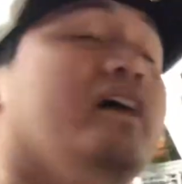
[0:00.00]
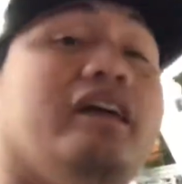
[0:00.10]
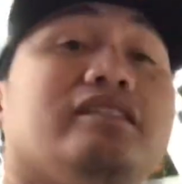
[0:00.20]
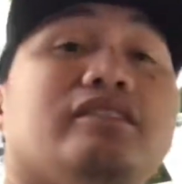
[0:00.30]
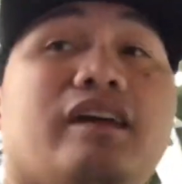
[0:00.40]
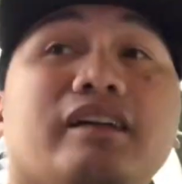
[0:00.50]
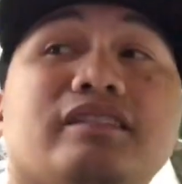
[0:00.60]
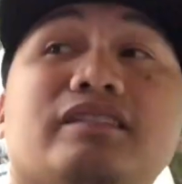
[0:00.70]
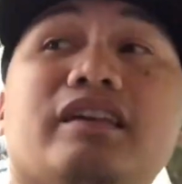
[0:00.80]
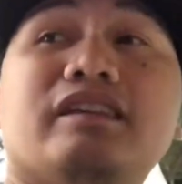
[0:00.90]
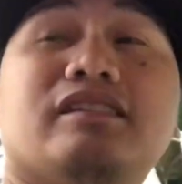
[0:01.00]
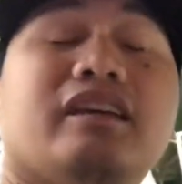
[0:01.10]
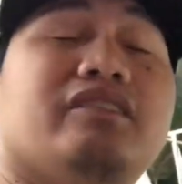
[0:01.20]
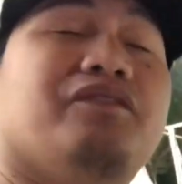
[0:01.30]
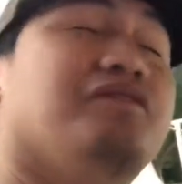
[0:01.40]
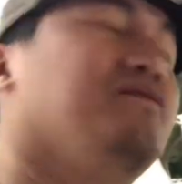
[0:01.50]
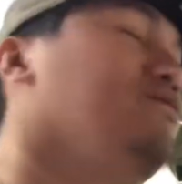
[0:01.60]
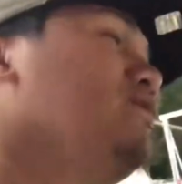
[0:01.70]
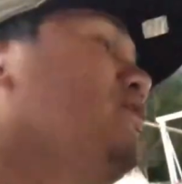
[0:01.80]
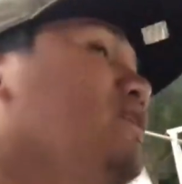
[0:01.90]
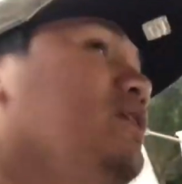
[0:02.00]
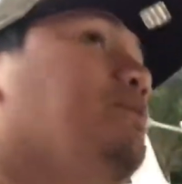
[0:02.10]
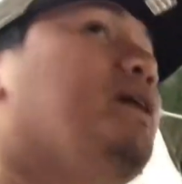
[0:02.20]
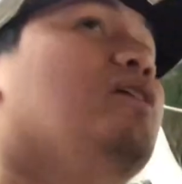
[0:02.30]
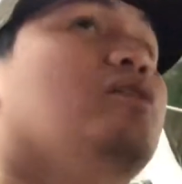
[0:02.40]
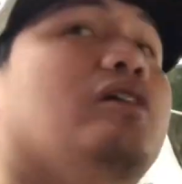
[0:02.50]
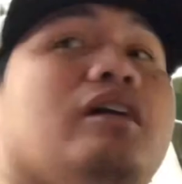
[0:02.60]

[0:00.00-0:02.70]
it's nice. It tastes like the Filipino